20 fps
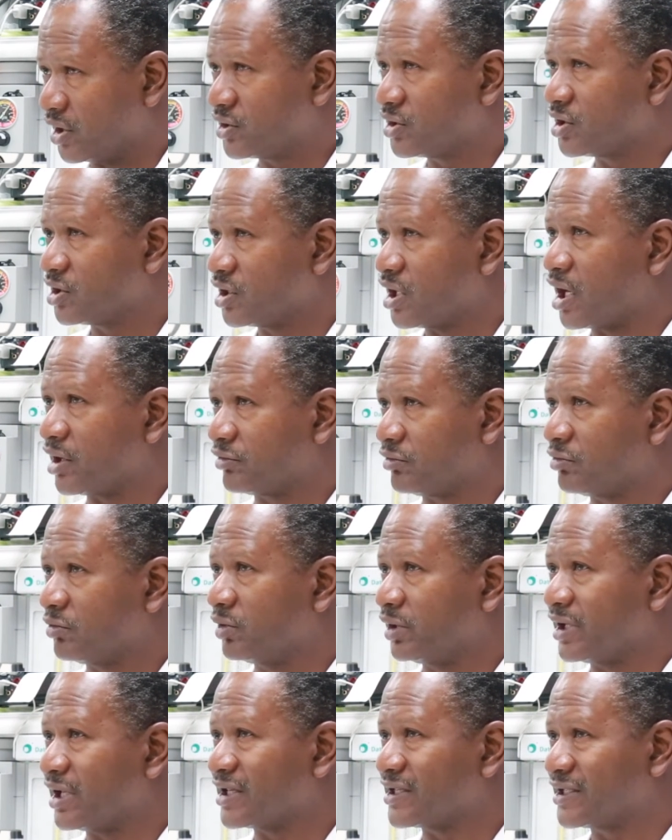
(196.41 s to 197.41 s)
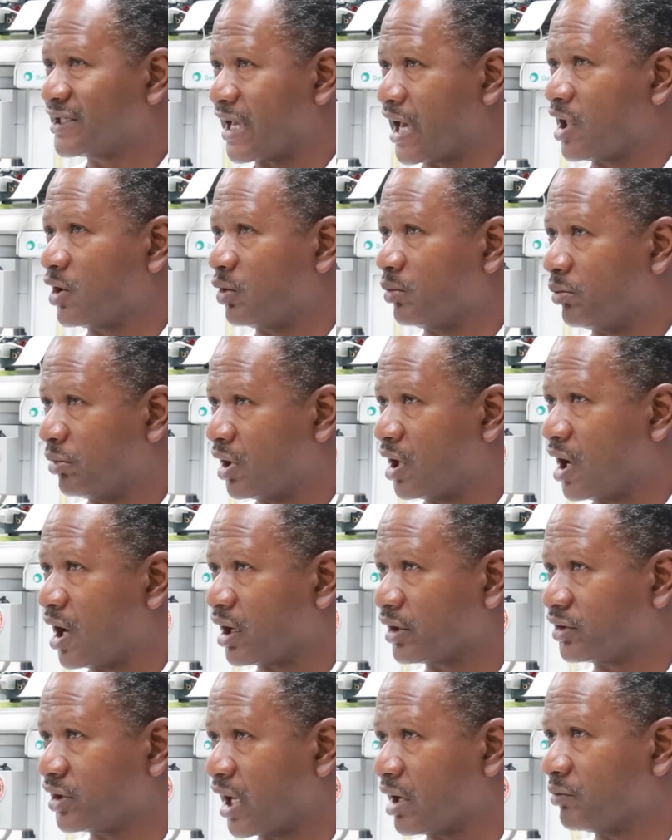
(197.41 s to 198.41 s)
This is not truly a saddle
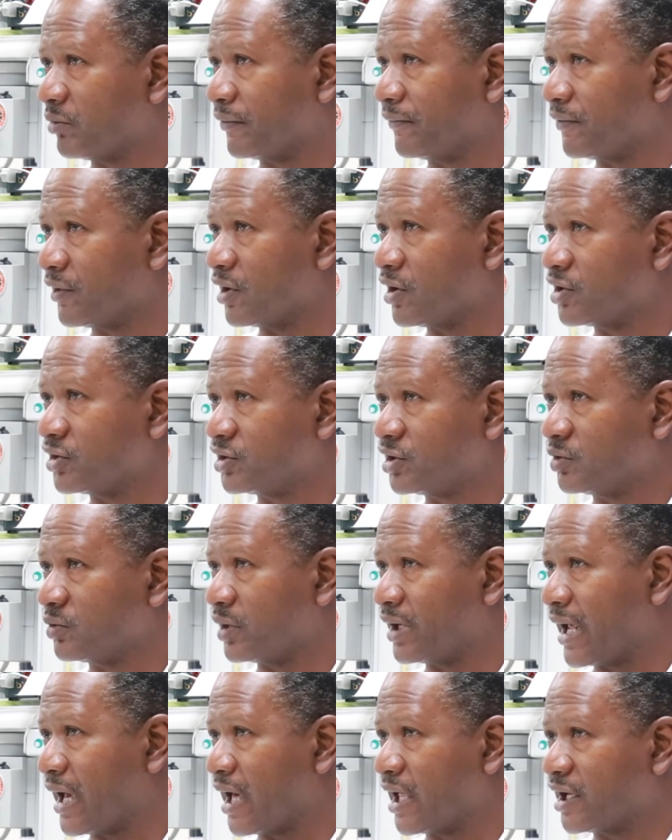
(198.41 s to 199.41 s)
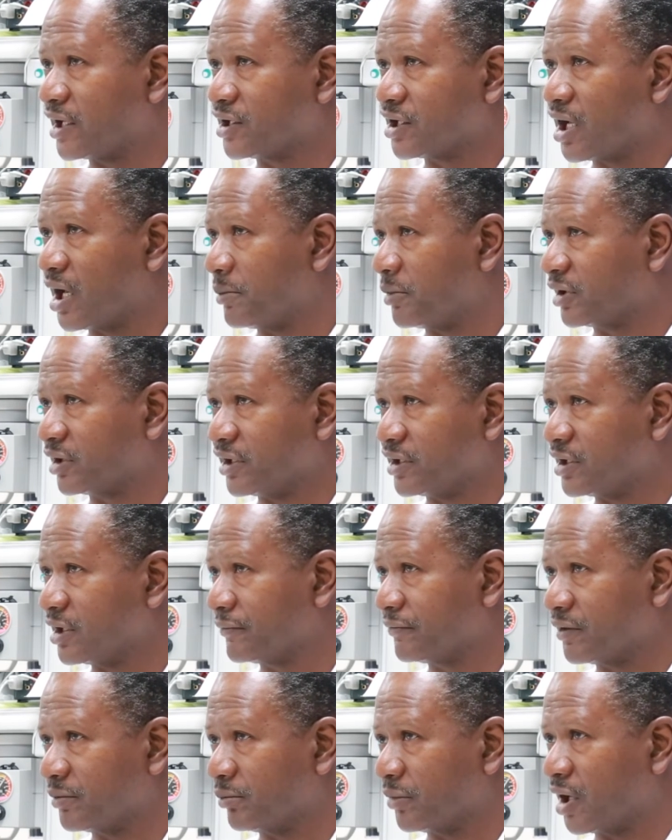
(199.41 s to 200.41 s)
block. That refers to an
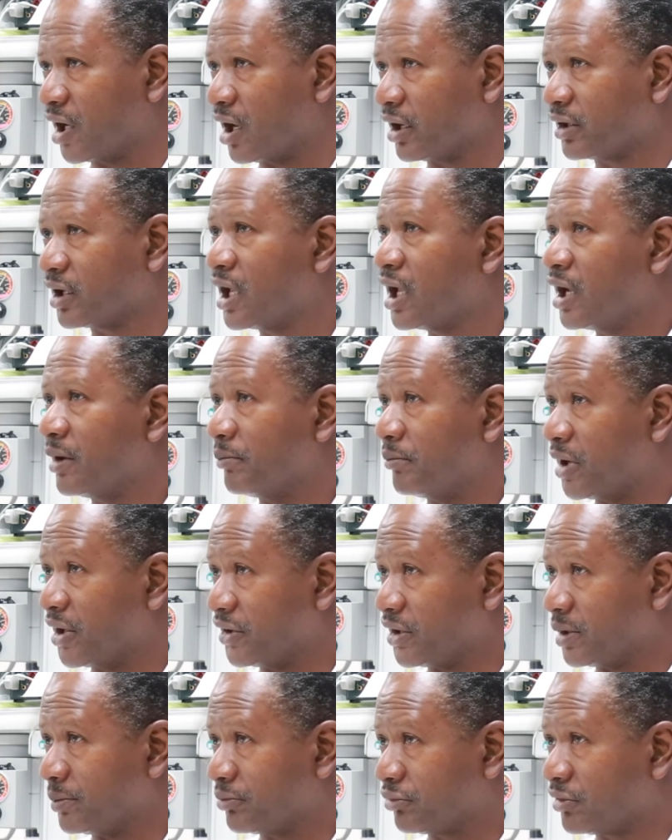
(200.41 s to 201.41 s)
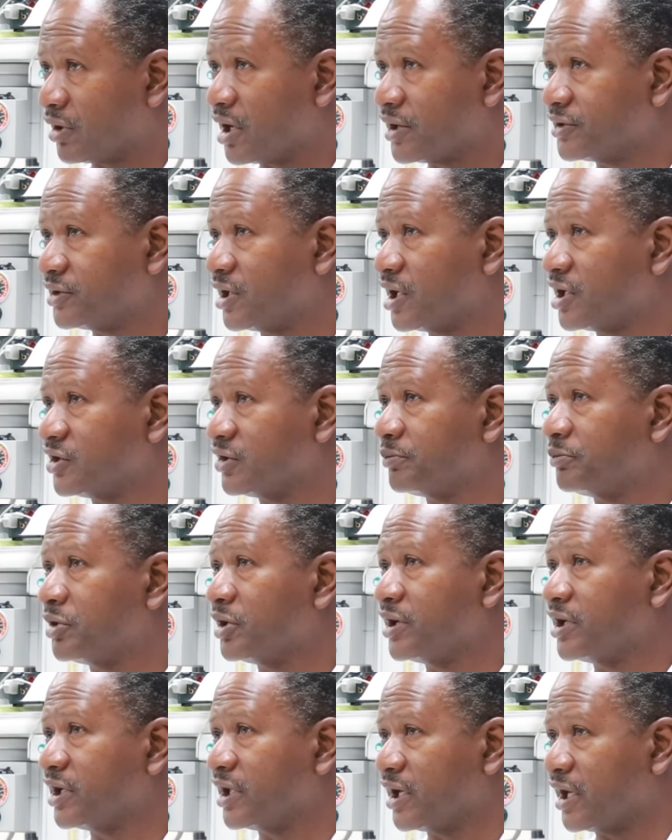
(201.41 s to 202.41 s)
anatomically different block, but the process
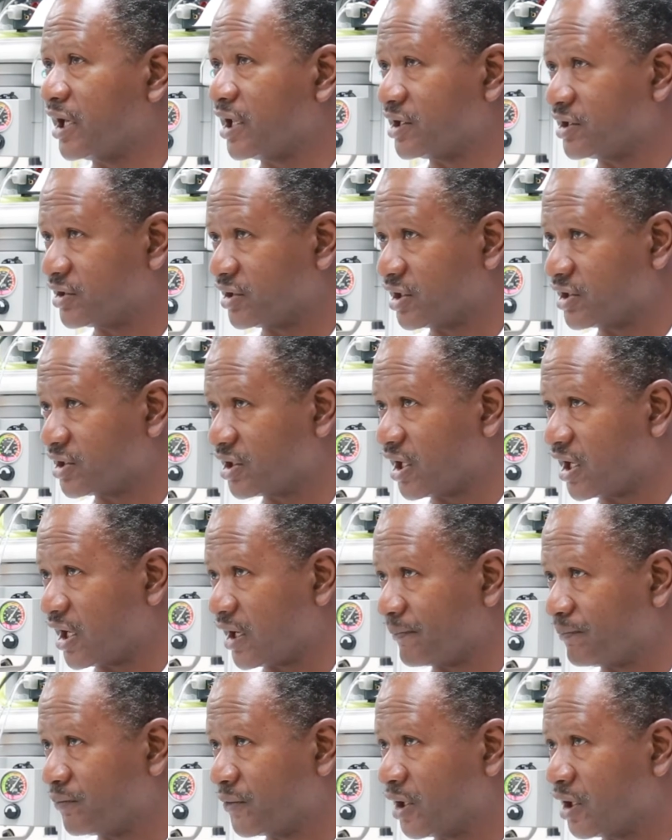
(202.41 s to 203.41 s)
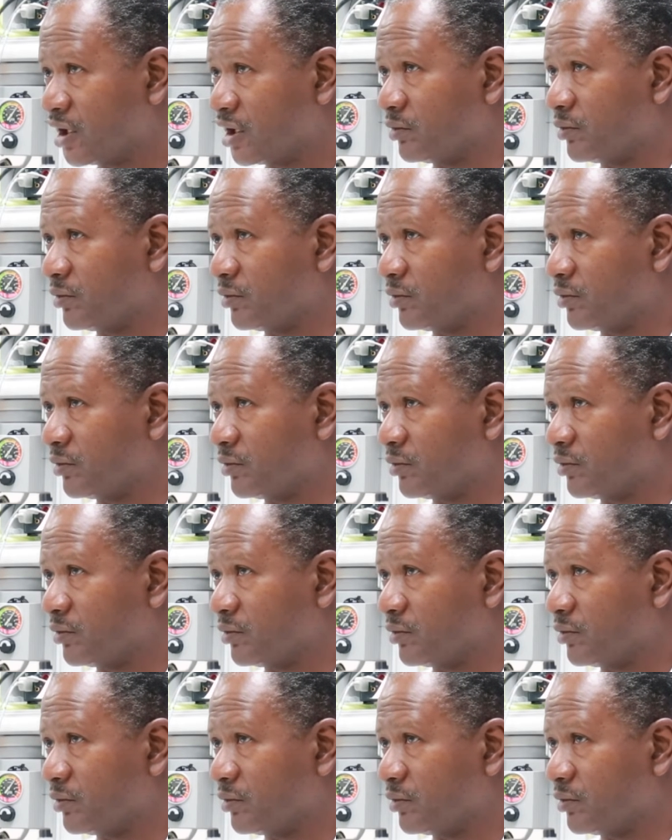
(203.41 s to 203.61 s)
of putting it in is the same.